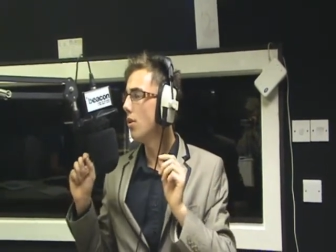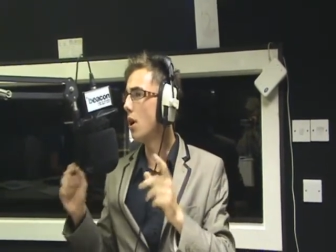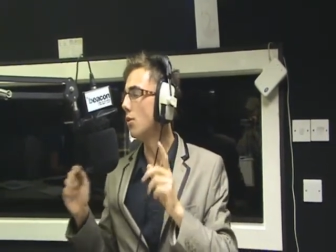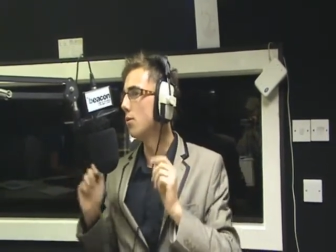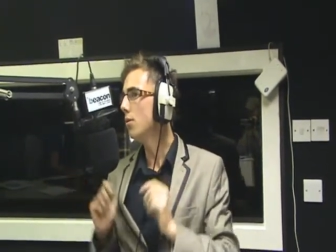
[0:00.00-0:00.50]

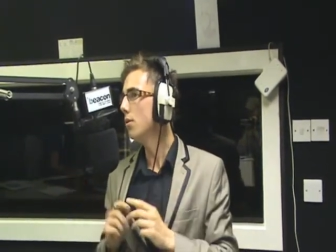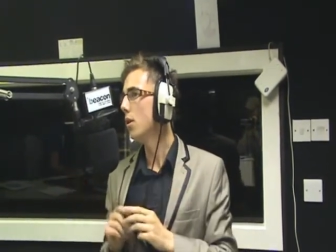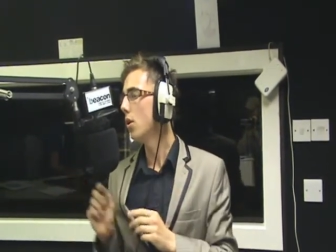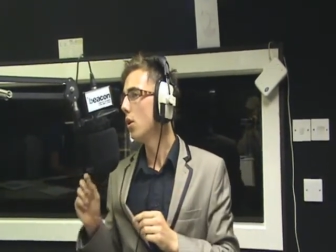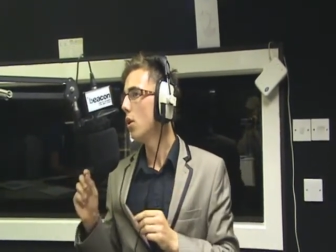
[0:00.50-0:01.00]
No.
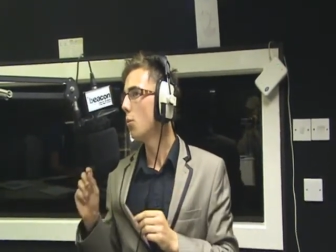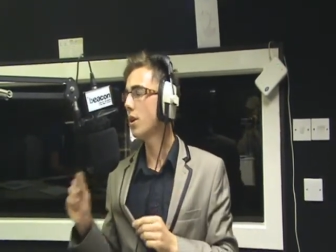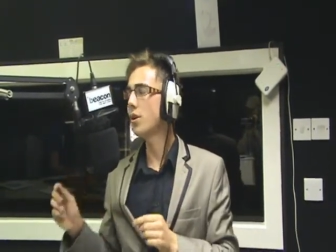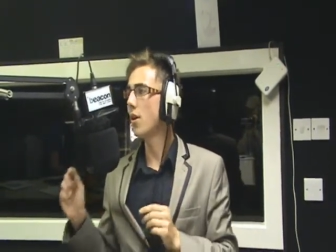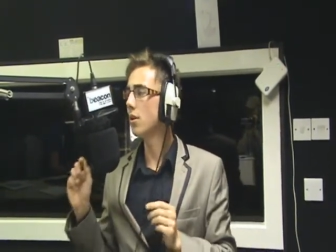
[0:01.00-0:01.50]

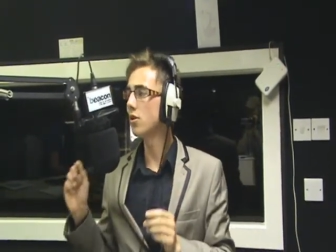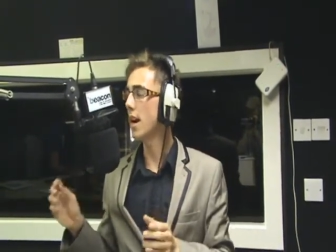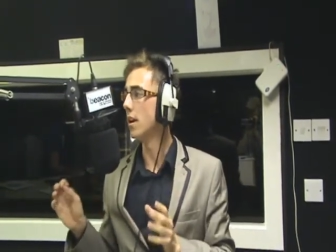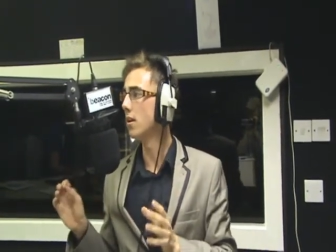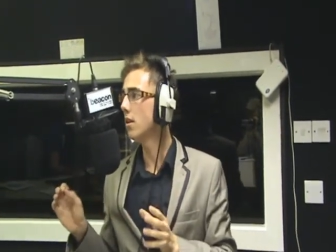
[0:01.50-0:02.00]
What I don't
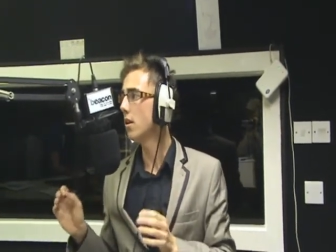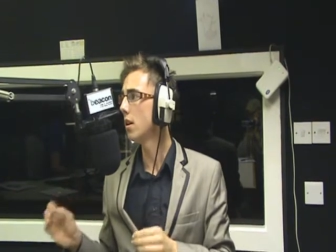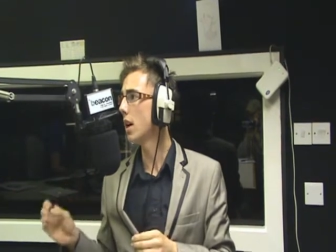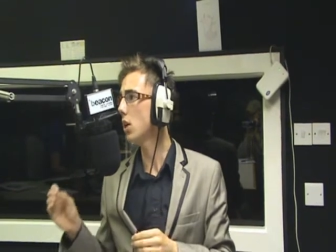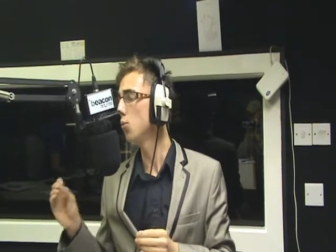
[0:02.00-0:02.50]
understand
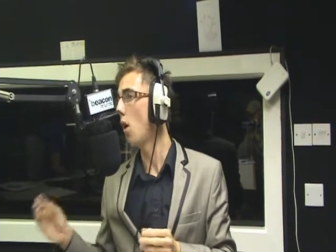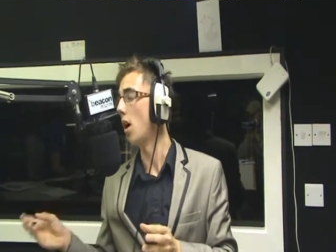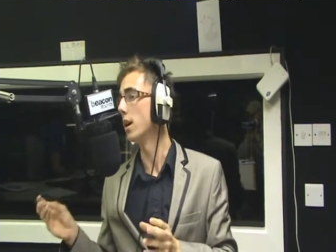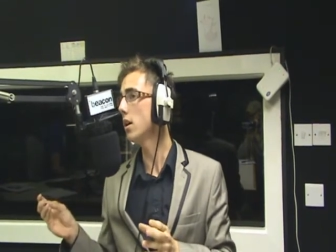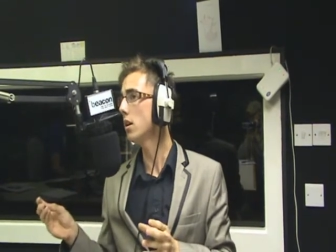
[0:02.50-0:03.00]
is
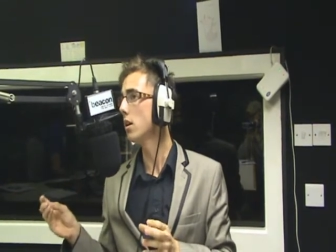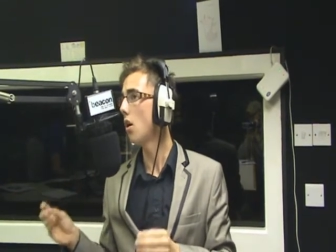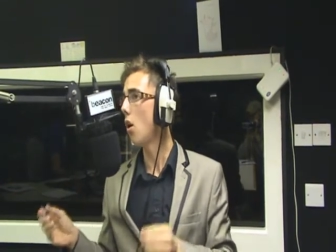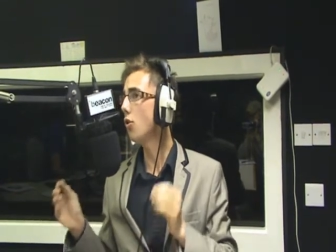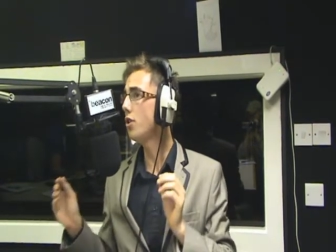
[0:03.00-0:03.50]
why,
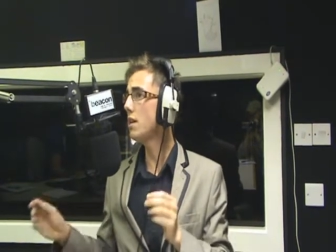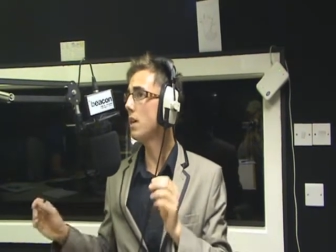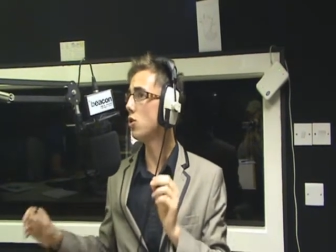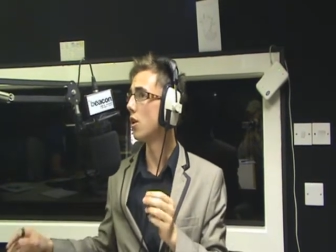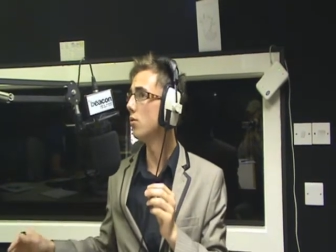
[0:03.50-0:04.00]
on
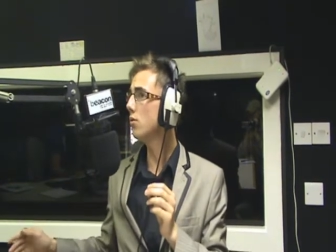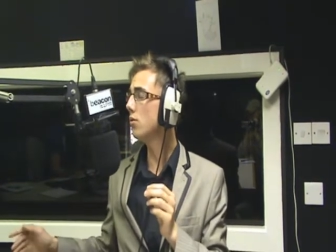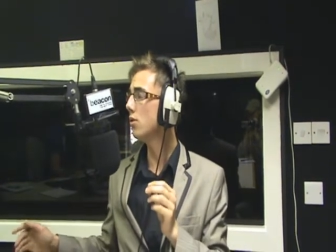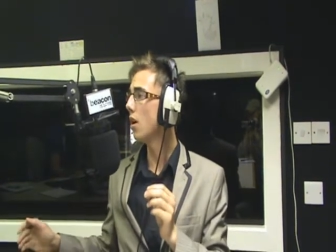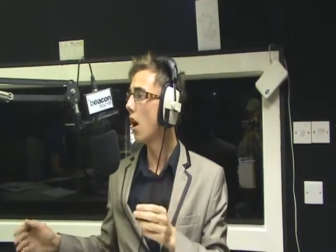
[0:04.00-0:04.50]
TV
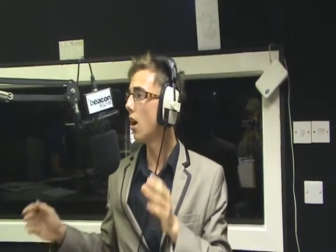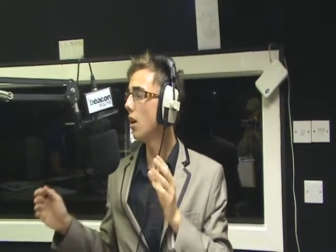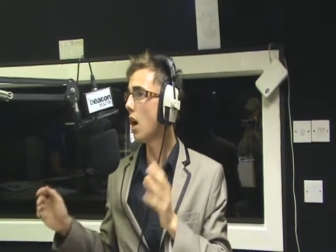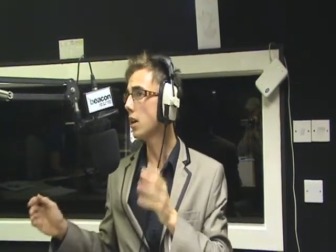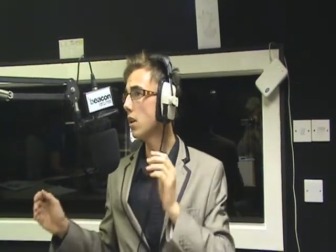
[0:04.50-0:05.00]
shows,
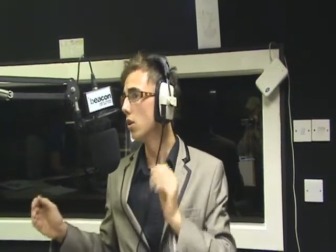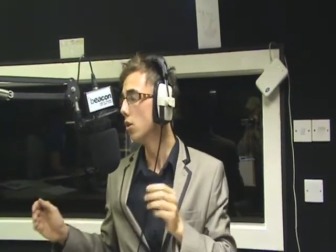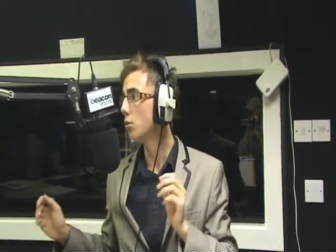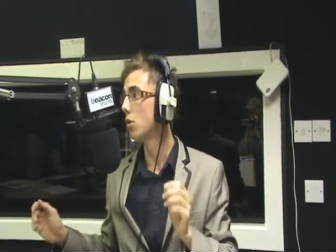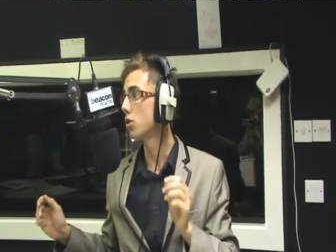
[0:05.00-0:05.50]
like
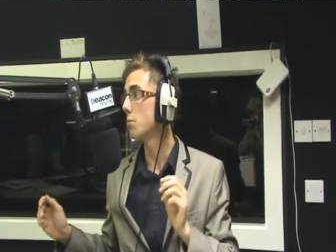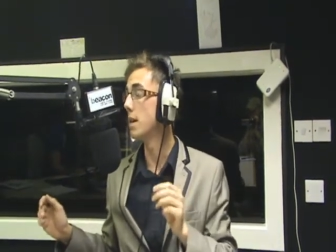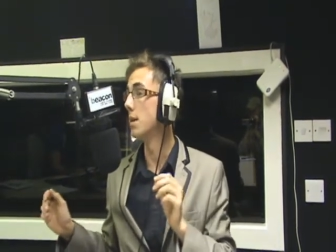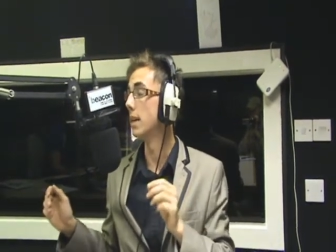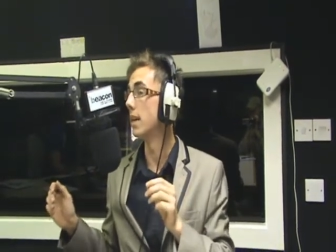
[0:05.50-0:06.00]
Who Wants to
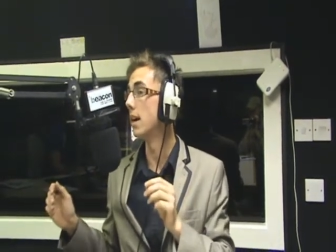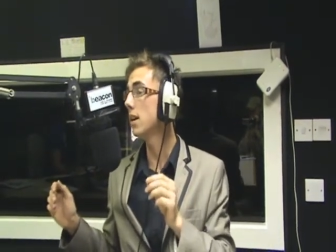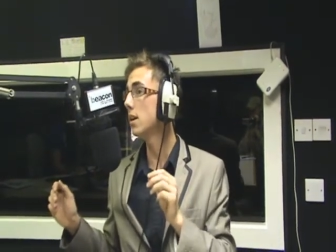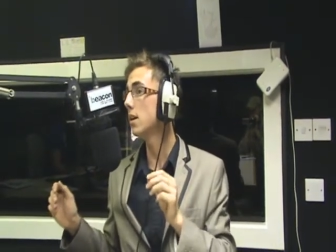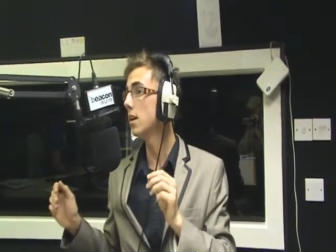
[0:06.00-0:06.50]
Be a
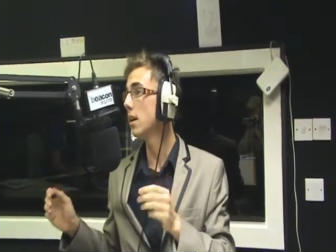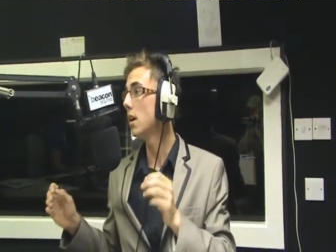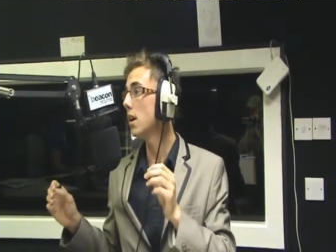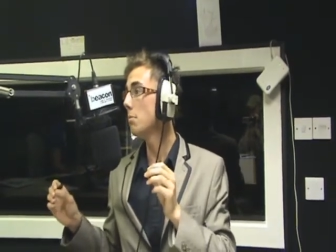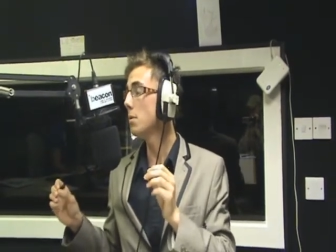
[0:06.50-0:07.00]
Millionaire,
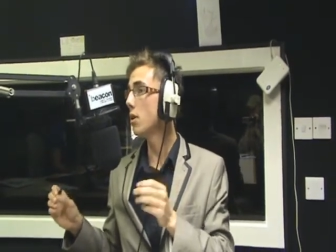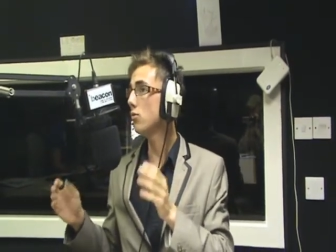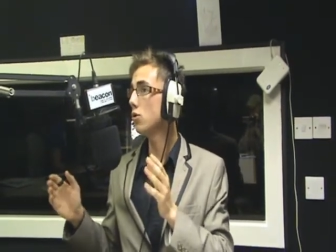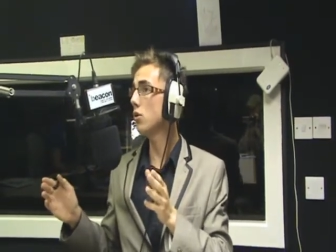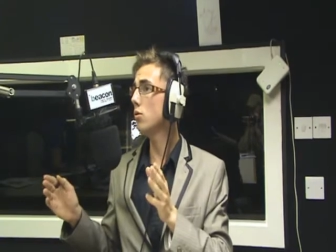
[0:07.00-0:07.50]
people
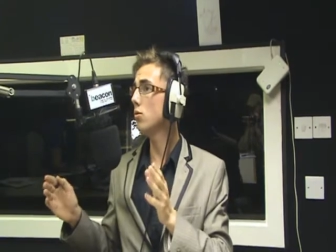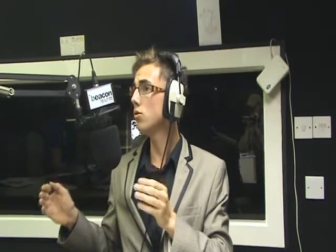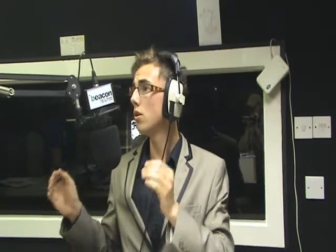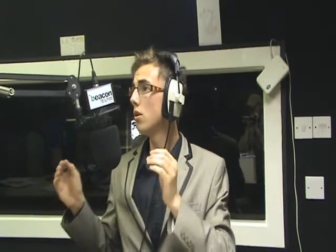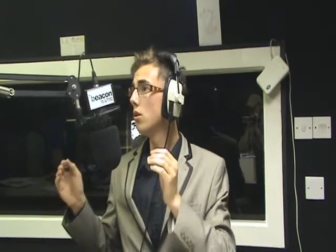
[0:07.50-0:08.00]
don't
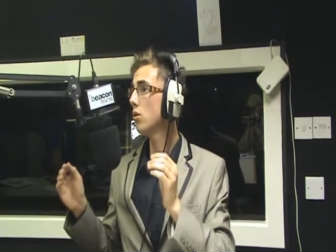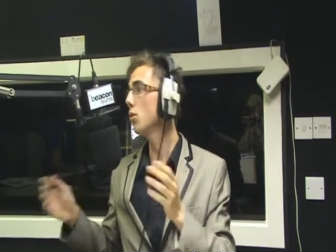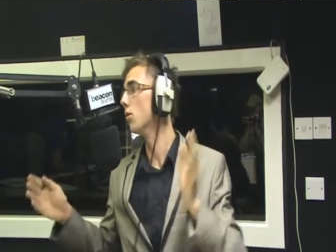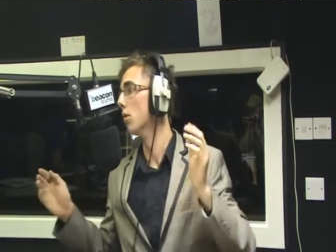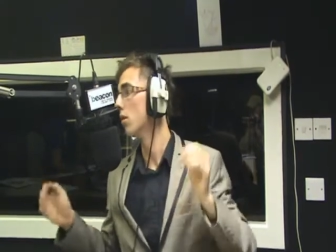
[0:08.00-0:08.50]
choose
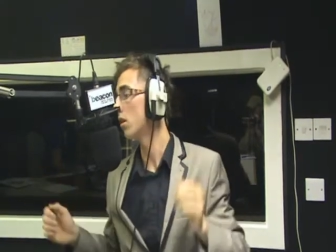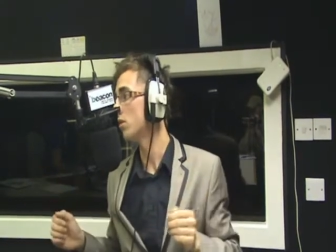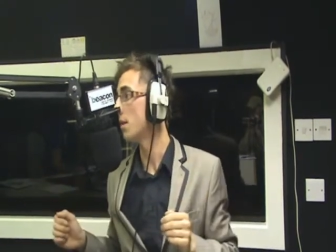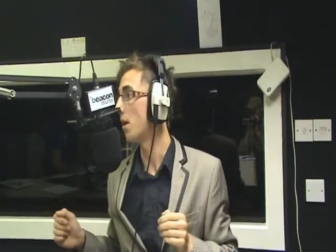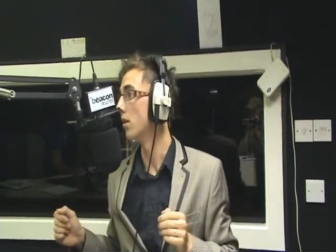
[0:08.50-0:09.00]
Google
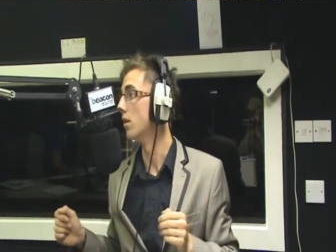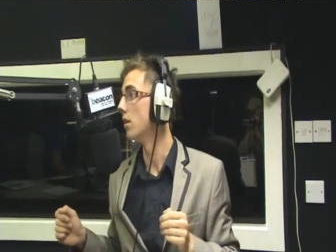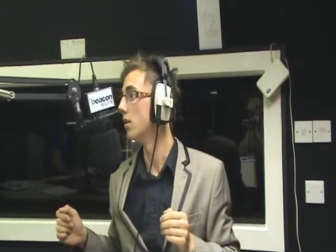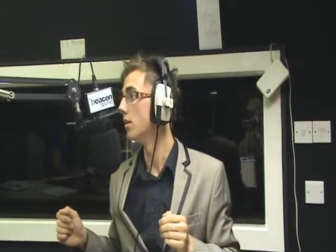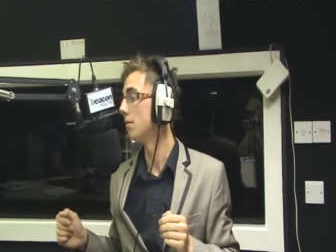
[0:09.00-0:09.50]
as their
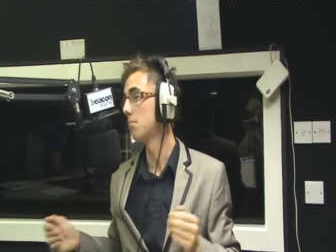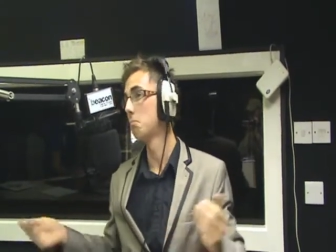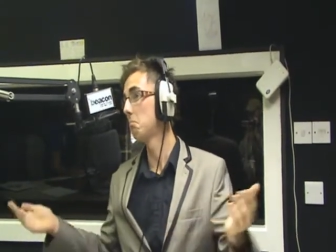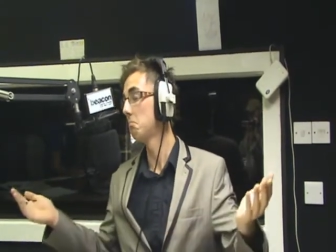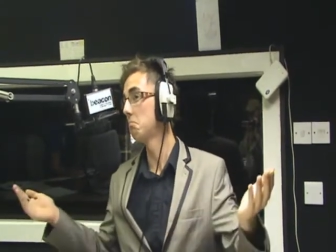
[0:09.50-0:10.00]
partner.
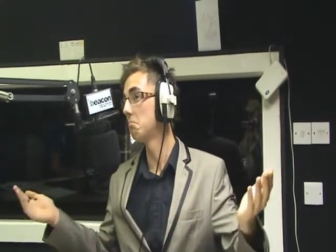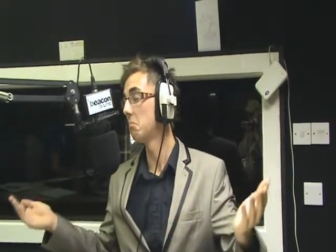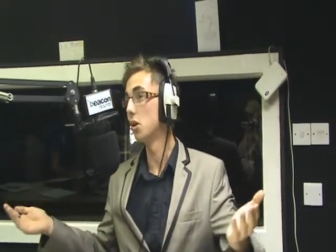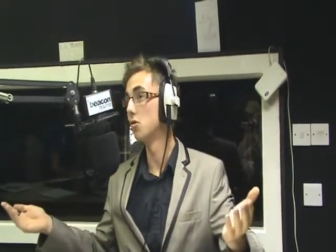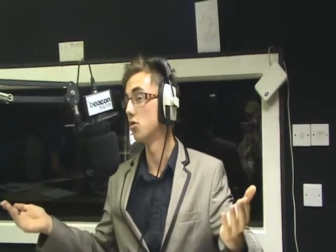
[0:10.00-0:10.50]

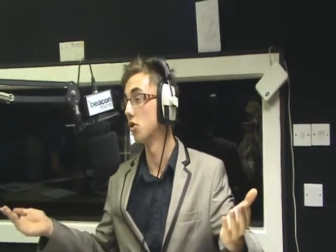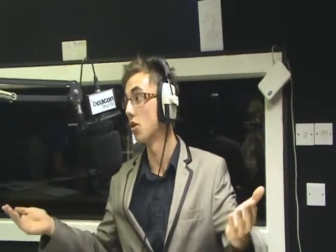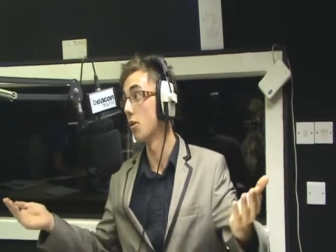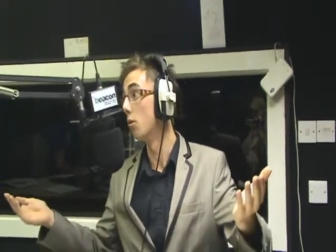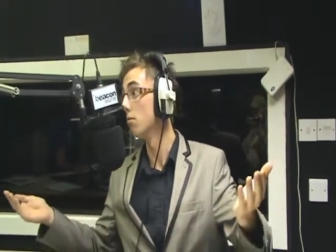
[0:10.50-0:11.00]

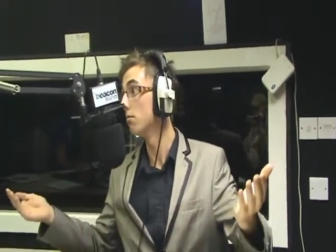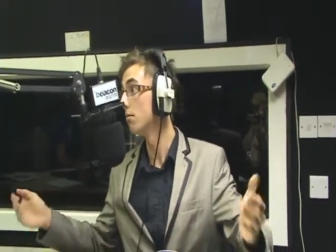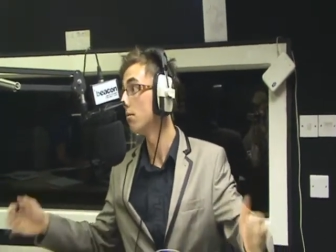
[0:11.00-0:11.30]
Just a thought.